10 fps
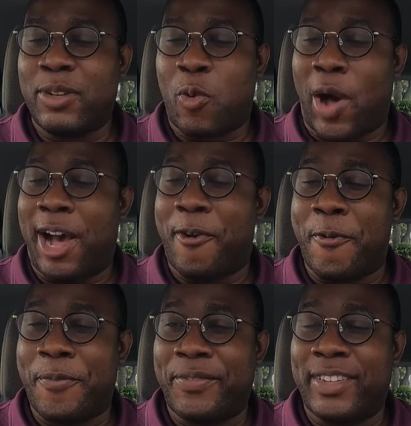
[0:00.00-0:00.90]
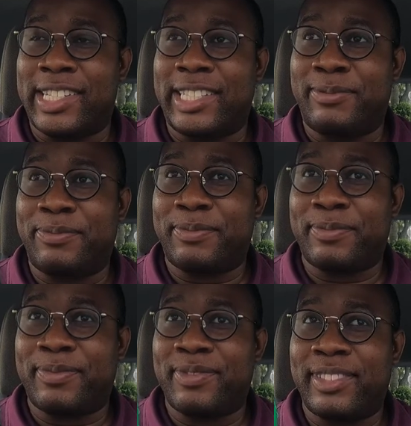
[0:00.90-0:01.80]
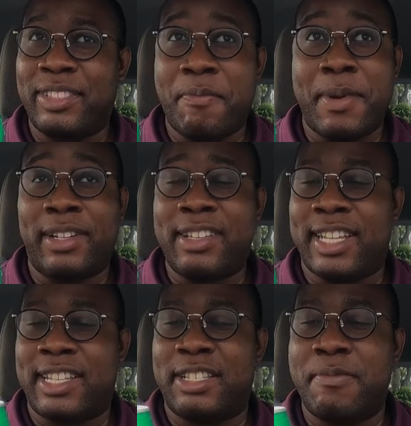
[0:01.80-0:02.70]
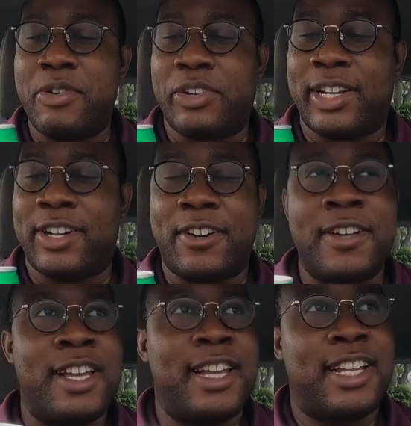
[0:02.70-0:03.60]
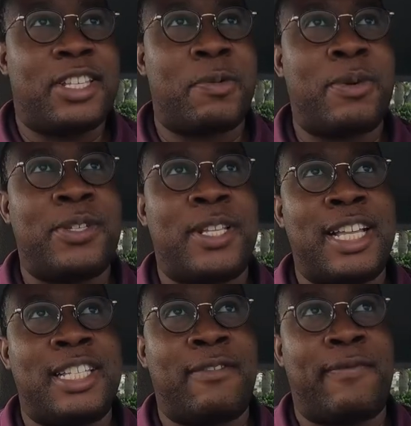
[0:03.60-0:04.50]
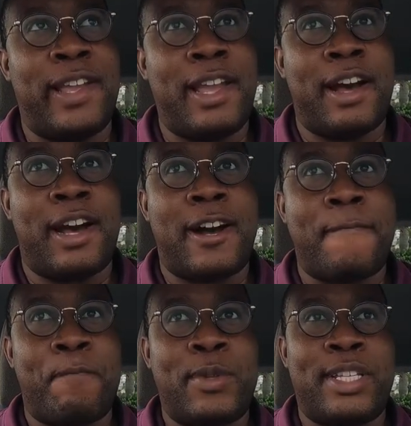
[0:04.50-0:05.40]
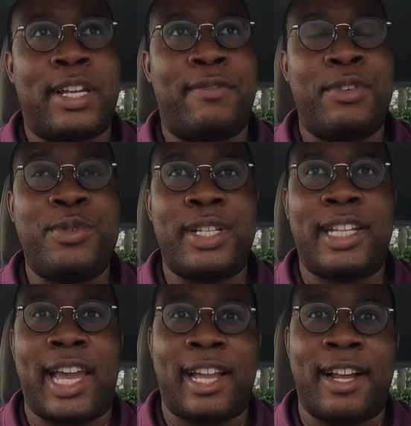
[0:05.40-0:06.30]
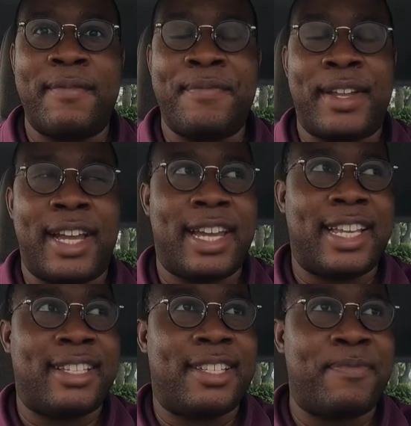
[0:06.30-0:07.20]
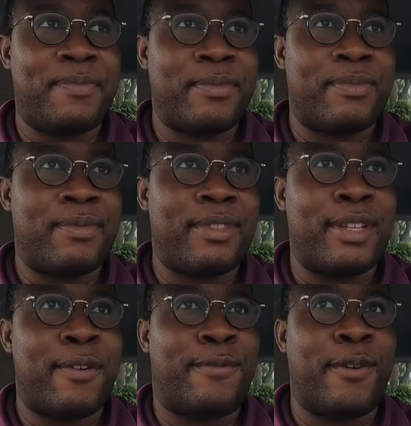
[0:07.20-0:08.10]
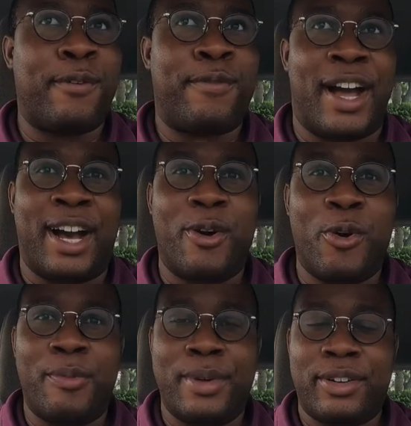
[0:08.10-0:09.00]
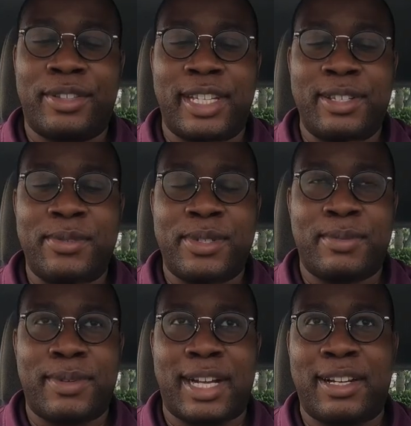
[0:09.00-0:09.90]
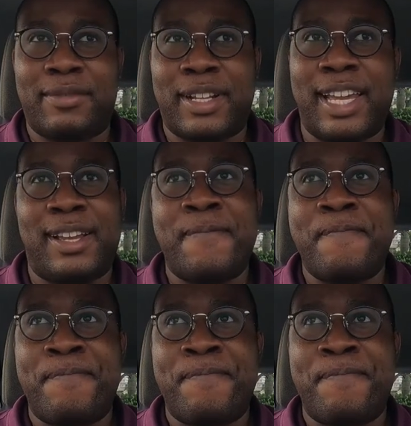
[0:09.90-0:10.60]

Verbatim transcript: Wow. You barely taste the milk at all. It's almost as if they, uh, instead of using like, I guess, full fat whole milk, they use some kind of like